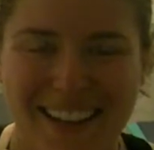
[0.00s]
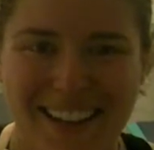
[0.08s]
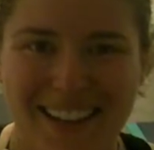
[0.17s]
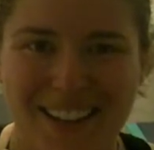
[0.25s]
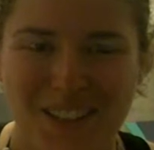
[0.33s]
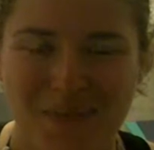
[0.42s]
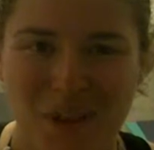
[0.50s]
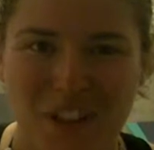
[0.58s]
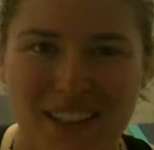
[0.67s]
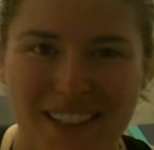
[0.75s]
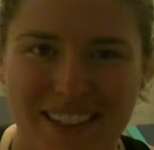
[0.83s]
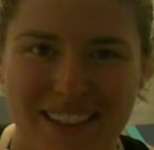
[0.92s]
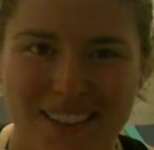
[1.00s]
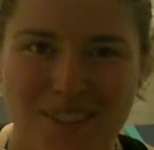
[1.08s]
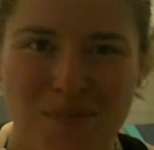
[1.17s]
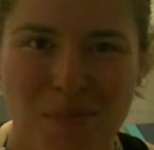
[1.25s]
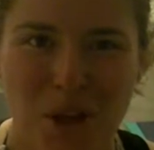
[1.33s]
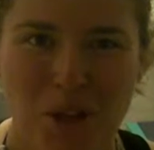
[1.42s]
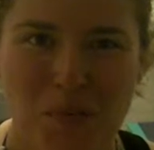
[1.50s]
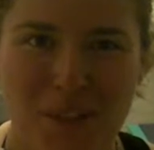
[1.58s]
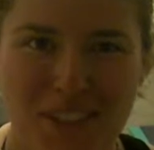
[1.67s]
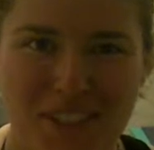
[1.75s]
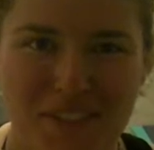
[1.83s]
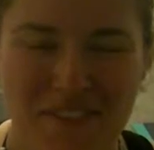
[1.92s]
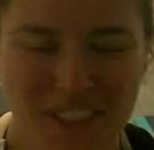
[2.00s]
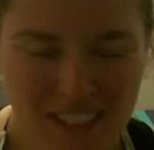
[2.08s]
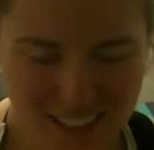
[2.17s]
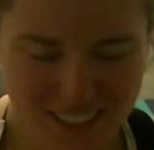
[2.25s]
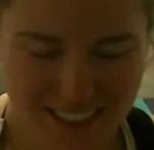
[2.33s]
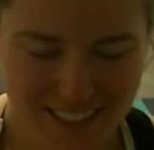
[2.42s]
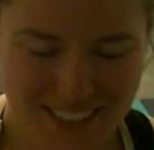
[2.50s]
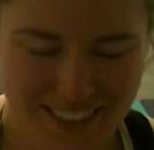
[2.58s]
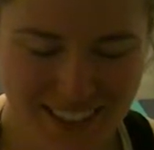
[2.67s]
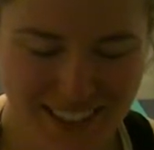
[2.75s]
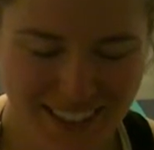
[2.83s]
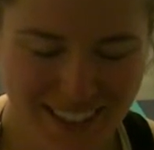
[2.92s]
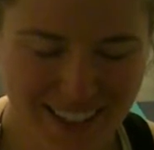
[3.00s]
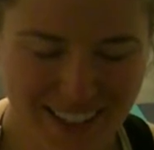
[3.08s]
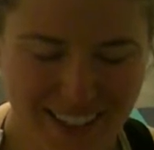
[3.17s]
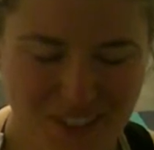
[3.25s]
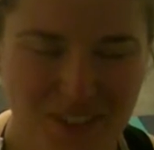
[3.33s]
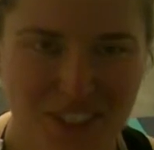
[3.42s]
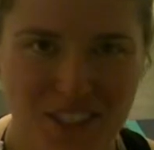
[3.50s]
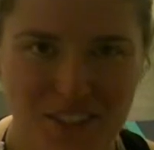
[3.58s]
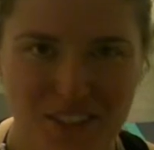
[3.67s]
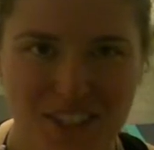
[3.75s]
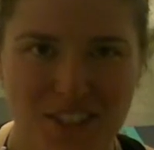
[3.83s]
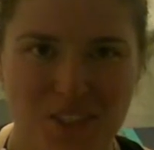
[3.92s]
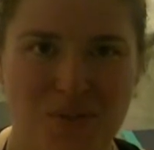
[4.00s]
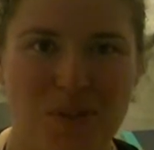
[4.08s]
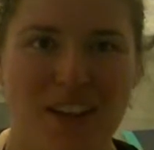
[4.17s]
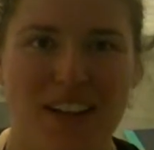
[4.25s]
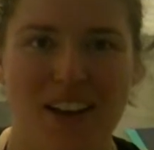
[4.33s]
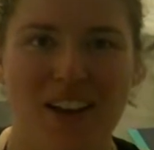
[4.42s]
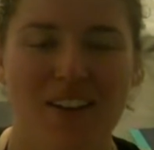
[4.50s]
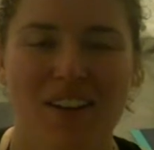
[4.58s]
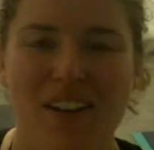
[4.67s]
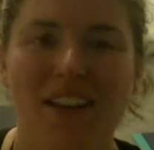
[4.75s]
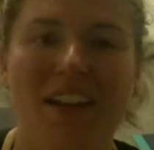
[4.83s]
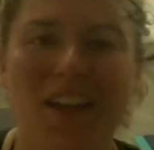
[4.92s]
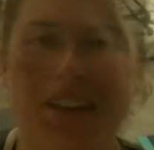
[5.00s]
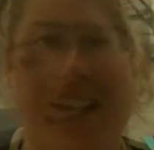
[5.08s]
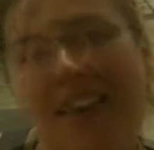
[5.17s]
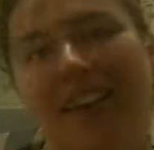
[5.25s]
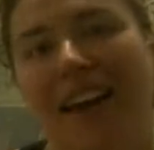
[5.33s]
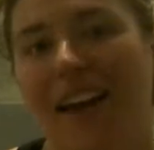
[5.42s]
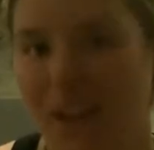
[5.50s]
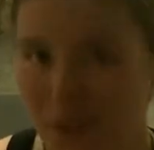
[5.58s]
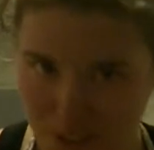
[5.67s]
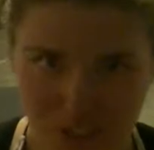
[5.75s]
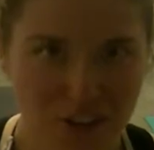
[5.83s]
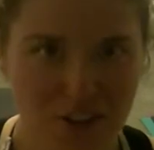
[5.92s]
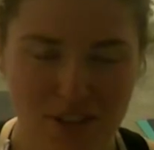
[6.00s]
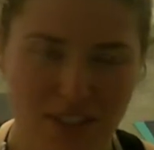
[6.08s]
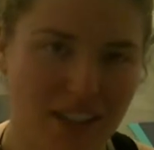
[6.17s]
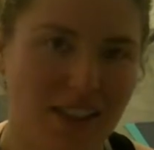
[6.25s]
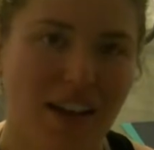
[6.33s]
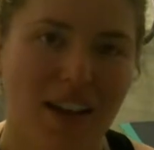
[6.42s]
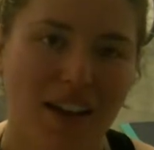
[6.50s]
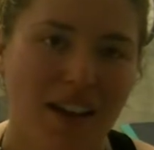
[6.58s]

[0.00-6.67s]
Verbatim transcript: guys, Molly here from Molly Pearson Fitness and we just finished workout and it was a doozy.